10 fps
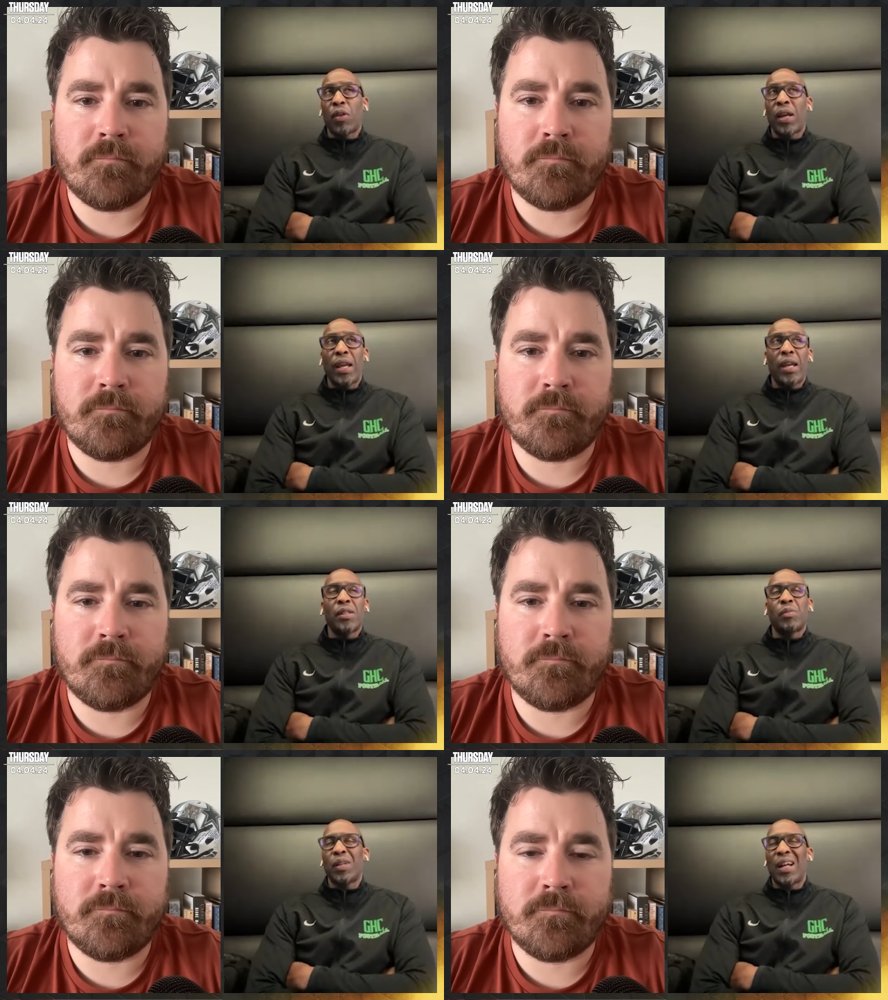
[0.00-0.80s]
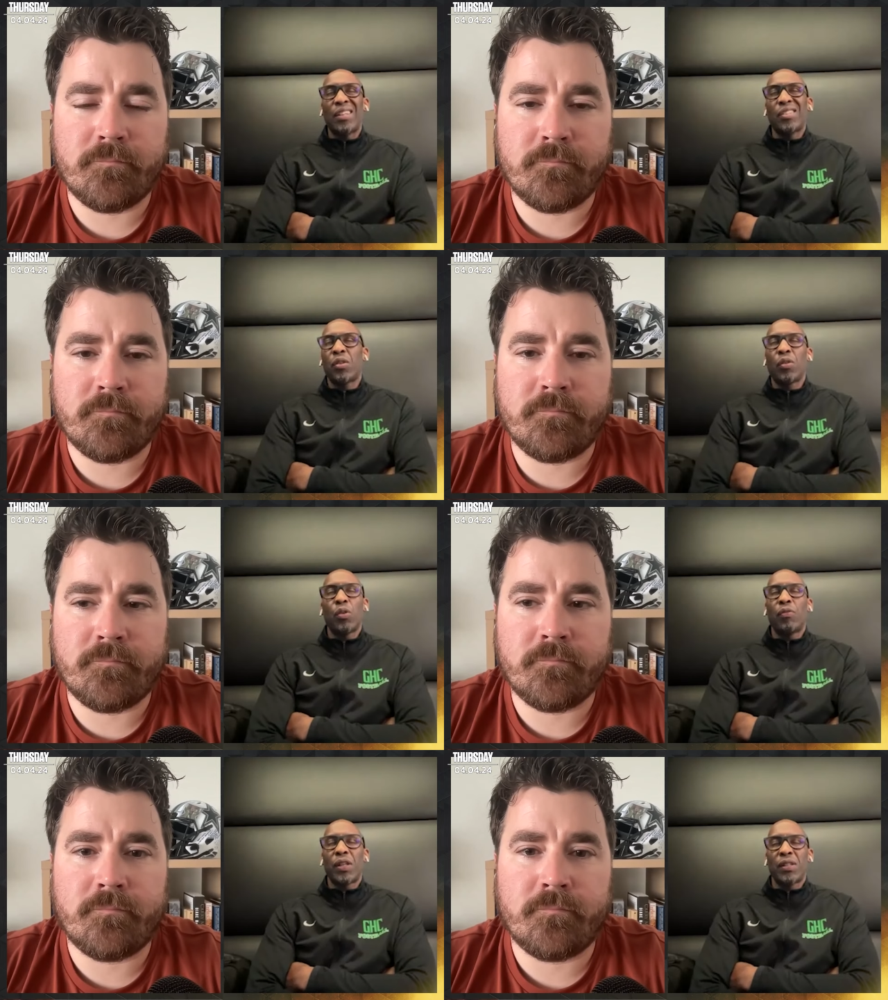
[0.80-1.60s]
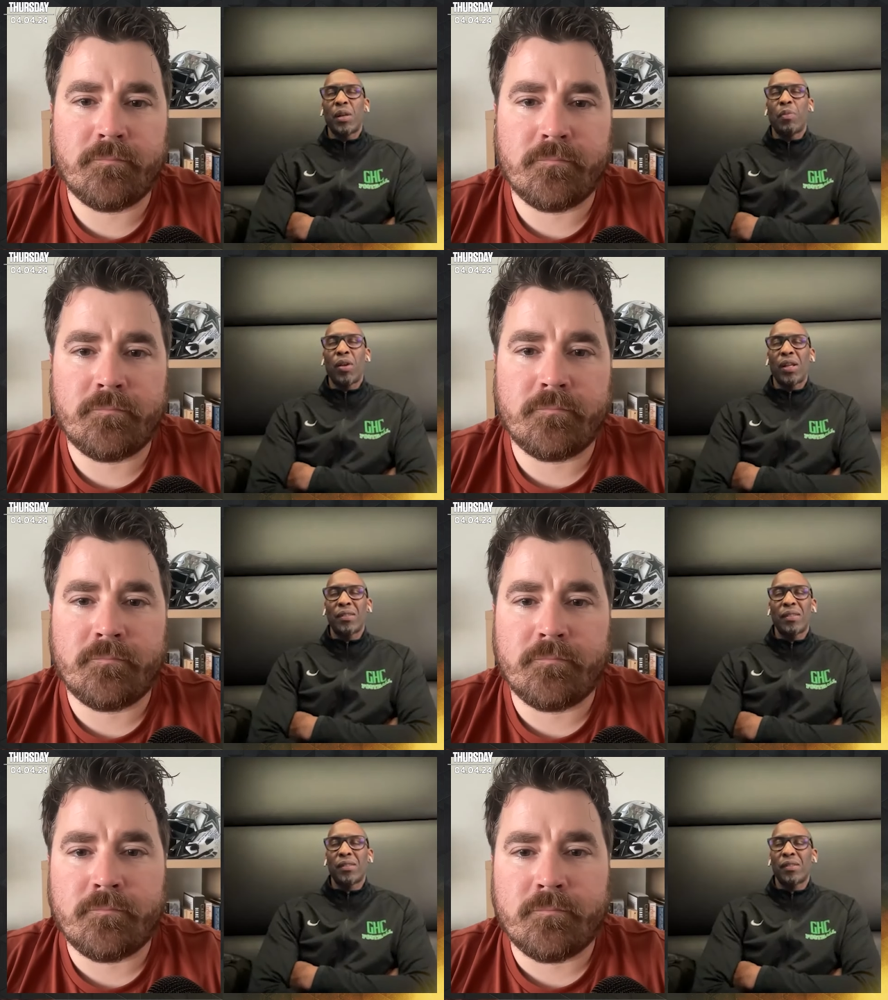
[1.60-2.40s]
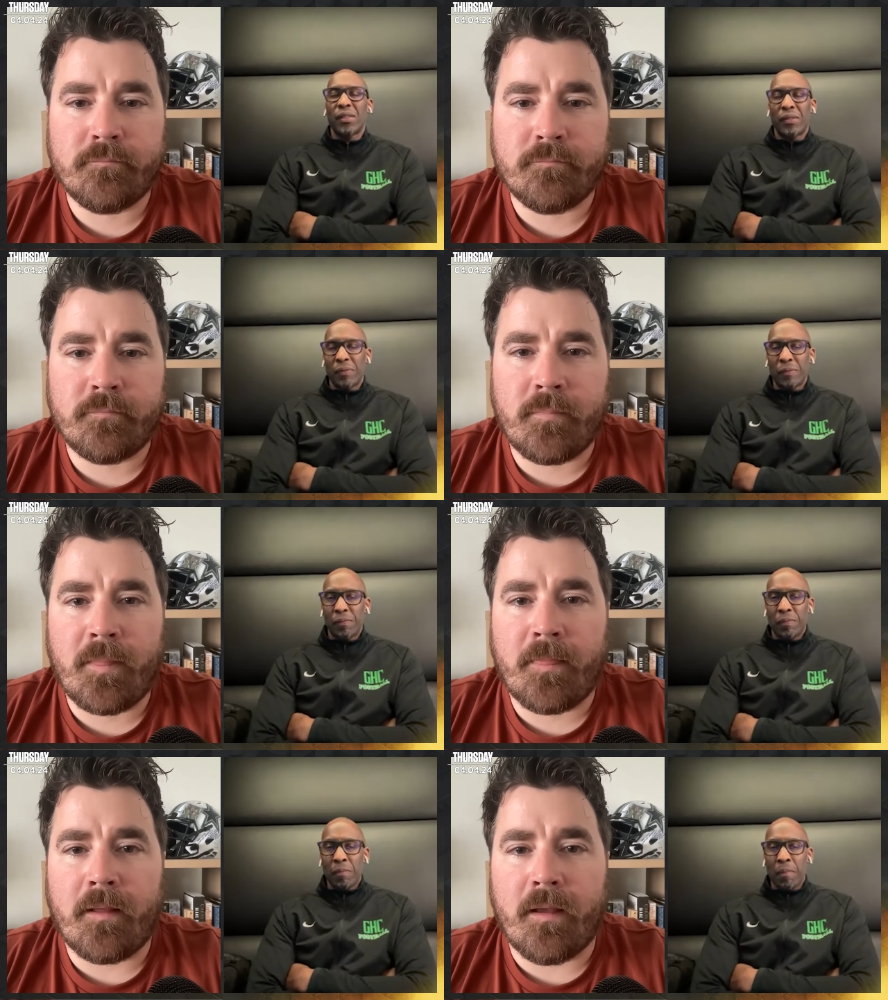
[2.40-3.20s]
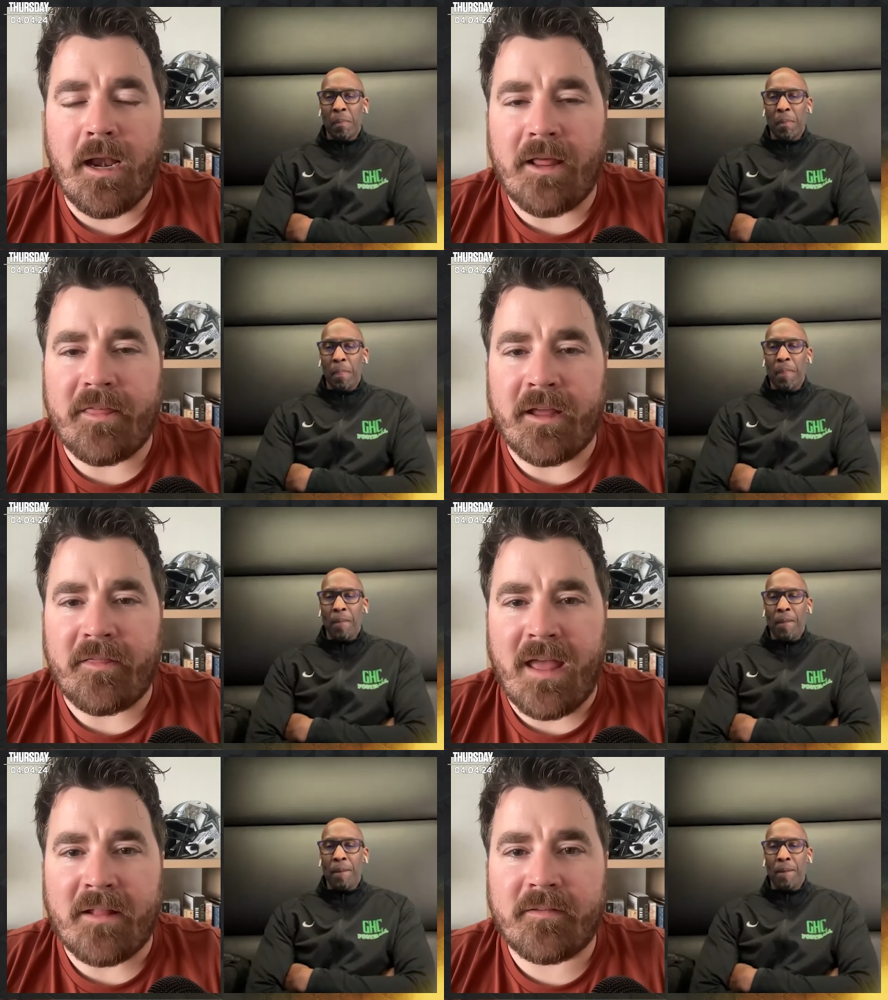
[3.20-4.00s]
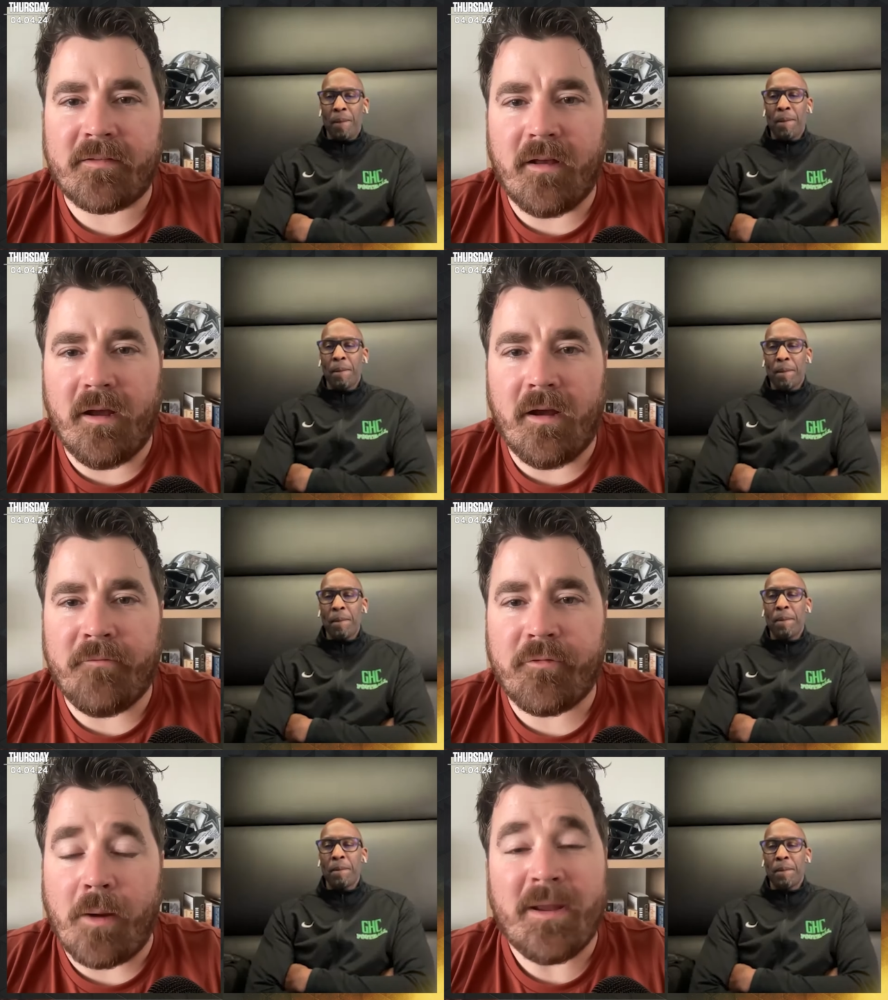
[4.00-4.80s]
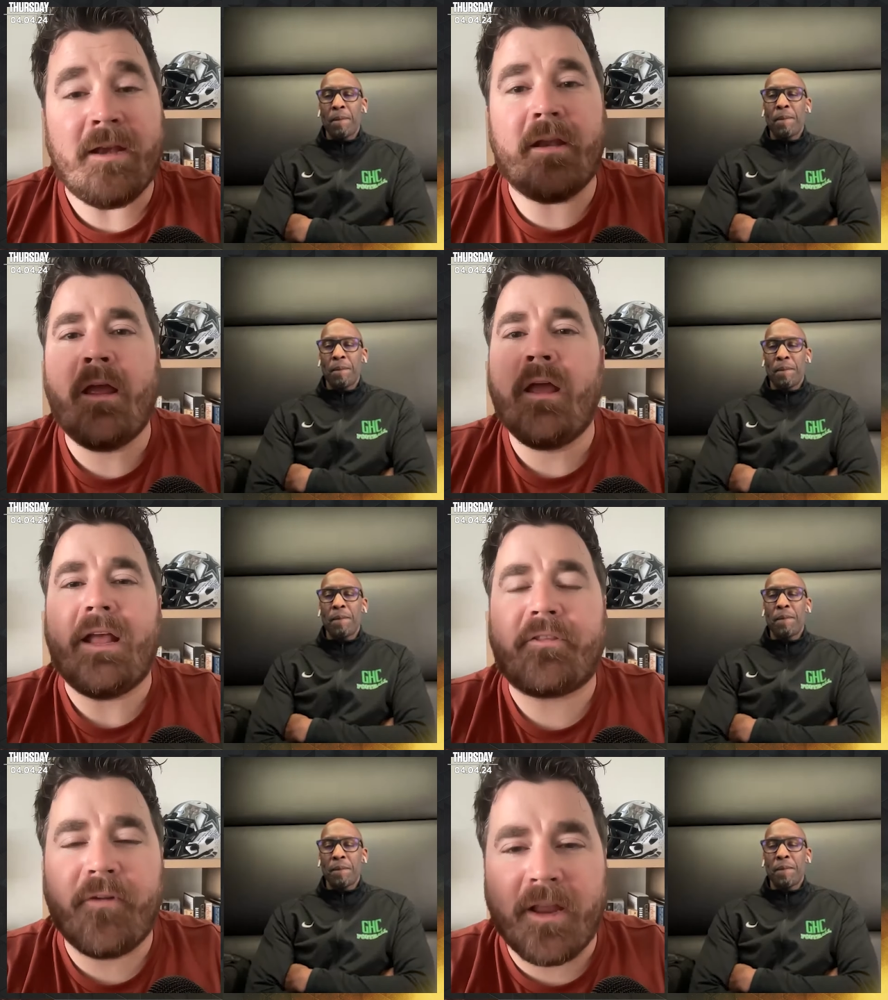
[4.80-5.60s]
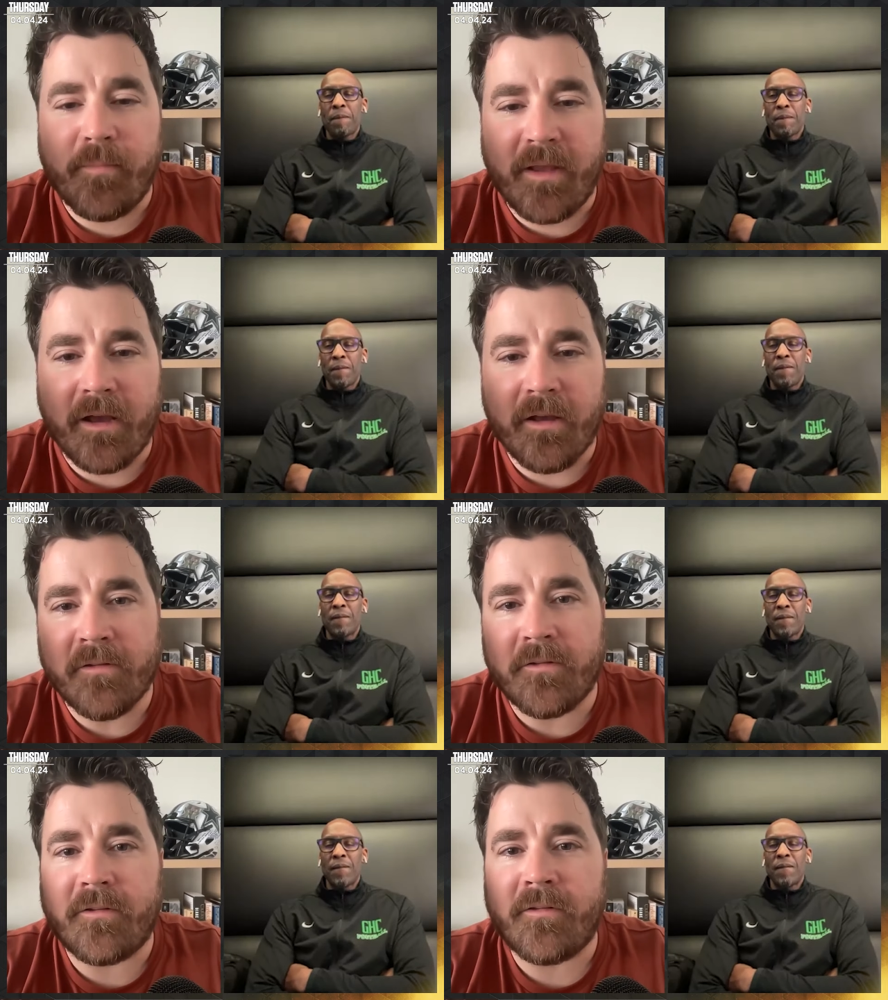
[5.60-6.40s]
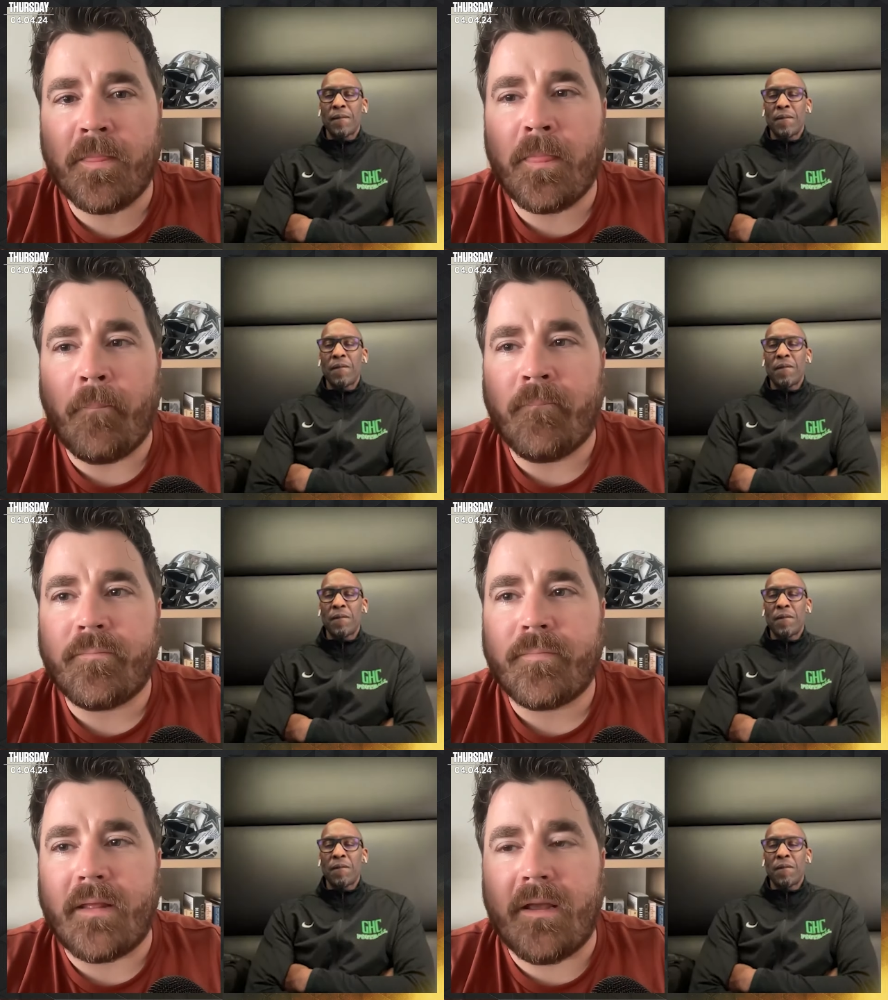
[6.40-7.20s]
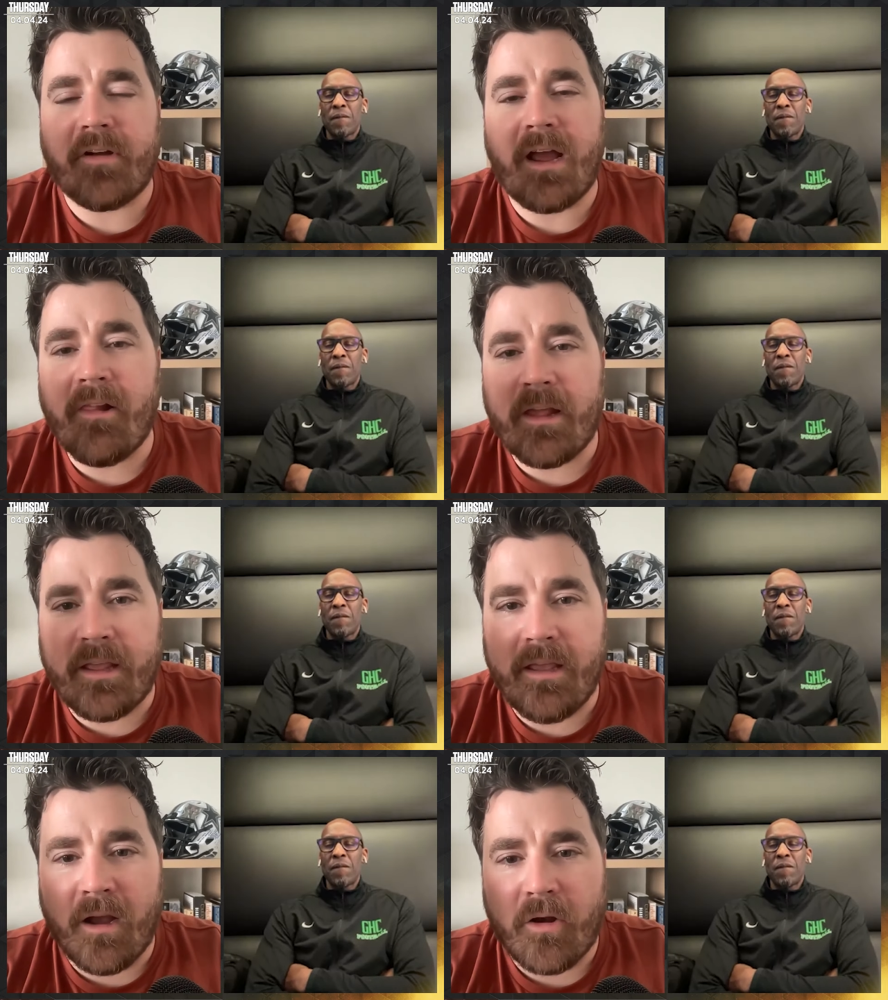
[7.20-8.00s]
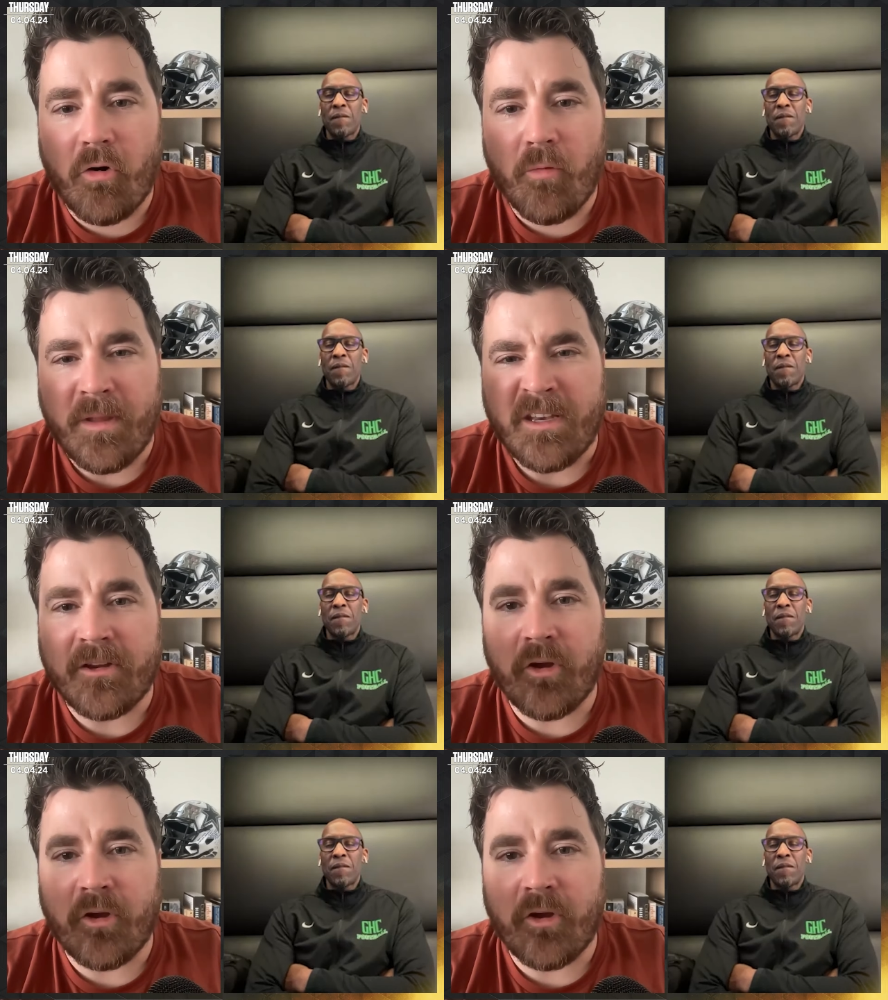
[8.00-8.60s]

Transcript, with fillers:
Speaker 1: great hands, but I just don't know if he can separate consistently.
Speaker 2: And I think that's I mean, it's funny because if a guy like Keon Coleman